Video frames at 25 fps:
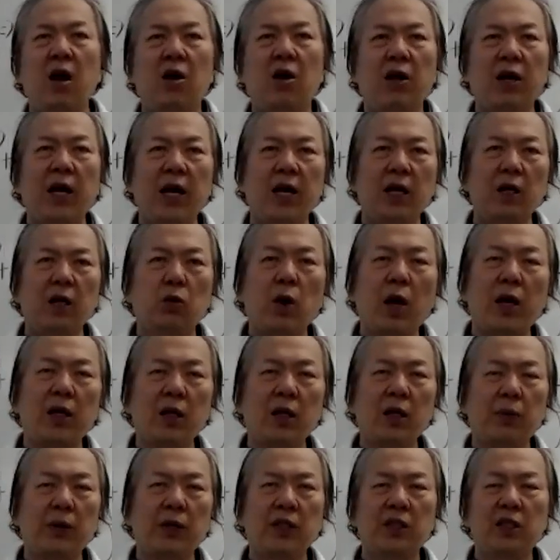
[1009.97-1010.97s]

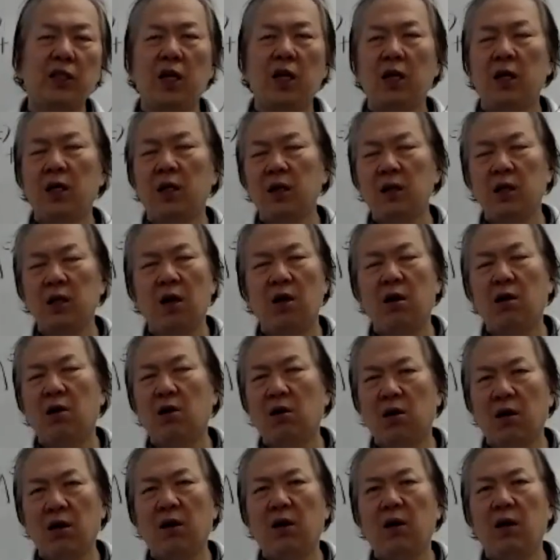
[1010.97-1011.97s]
20%
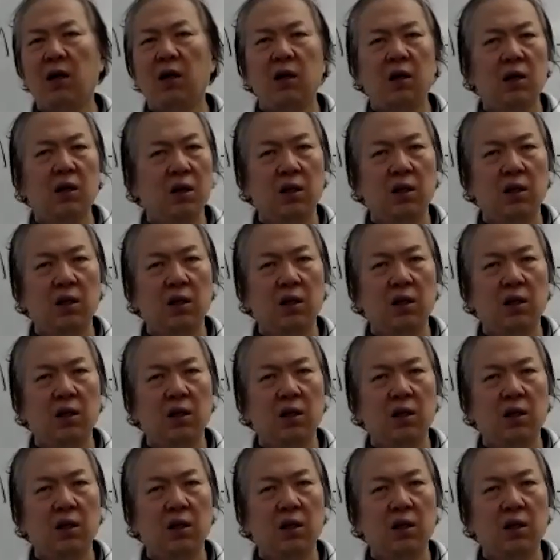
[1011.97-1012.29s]
or